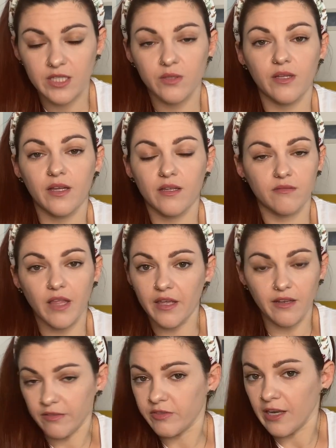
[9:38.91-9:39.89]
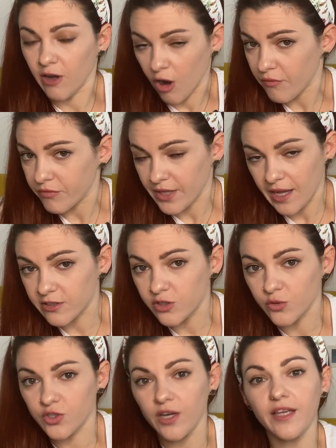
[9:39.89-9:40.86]
They love that
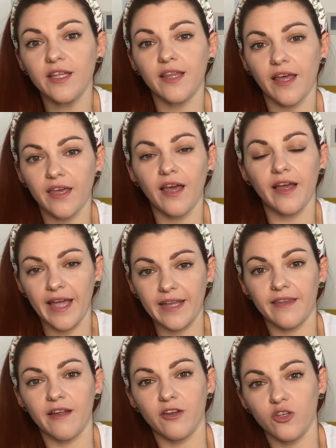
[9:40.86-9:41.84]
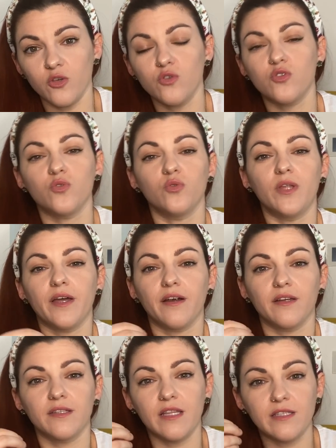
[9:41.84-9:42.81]
usually. They're used to
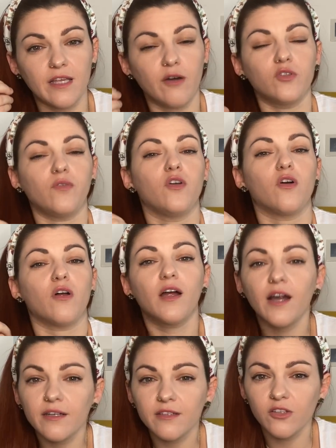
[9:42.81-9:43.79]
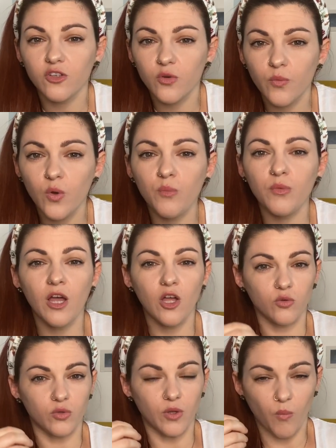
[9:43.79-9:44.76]
the sound of your heart in your womb,
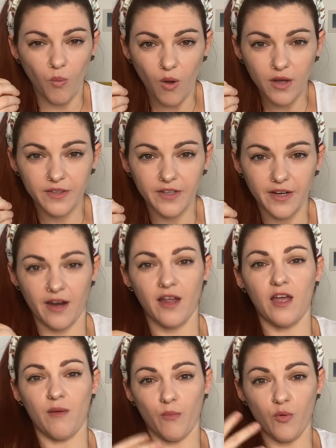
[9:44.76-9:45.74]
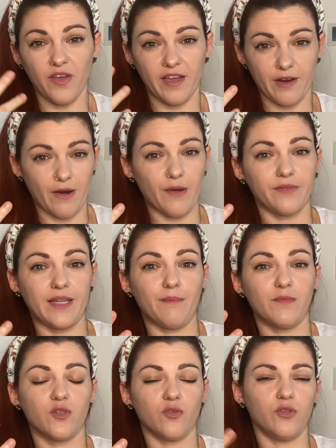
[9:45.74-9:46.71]
to the water moving around
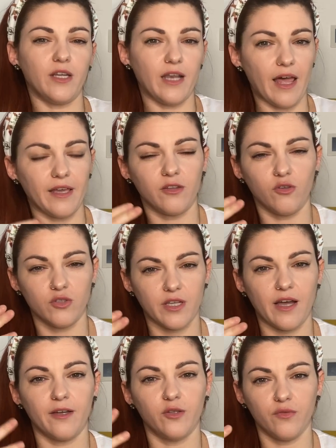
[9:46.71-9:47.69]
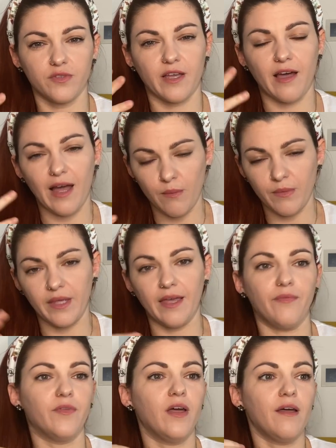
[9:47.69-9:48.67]
them, so they like those kind of calming
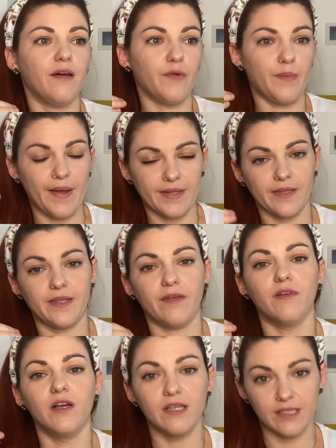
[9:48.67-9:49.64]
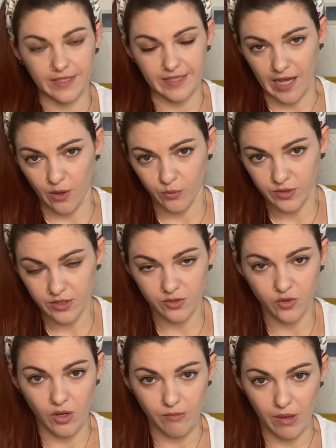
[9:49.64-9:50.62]
and repetitive sounds.
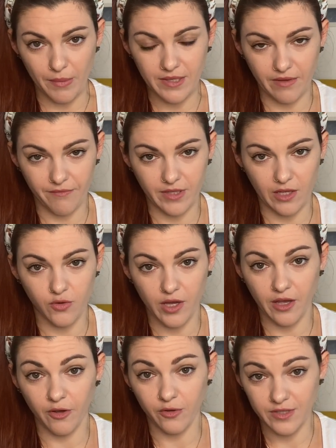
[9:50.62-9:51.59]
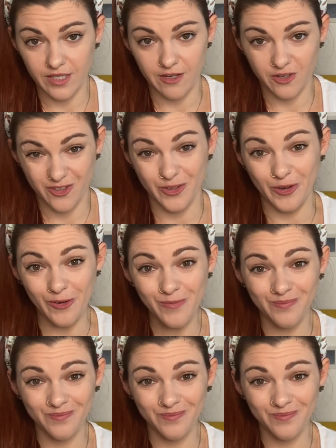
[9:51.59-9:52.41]
So it might be something that you can consider to do.